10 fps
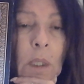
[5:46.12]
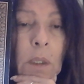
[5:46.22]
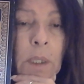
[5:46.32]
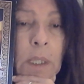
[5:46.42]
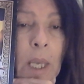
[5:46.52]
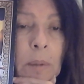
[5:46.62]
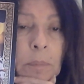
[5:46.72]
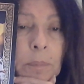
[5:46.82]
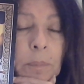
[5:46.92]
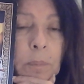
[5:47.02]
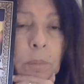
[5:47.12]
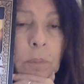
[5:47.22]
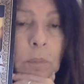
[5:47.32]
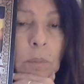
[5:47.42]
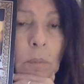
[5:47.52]
Look at that.
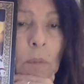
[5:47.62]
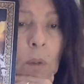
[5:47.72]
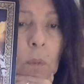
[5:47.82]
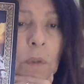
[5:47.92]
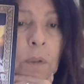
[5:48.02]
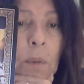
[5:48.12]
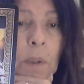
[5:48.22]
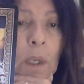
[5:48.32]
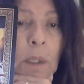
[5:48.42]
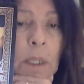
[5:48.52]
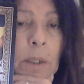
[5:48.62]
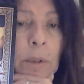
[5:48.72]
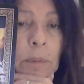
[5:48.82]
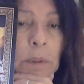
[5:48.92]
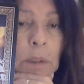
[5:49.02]
What's going on here?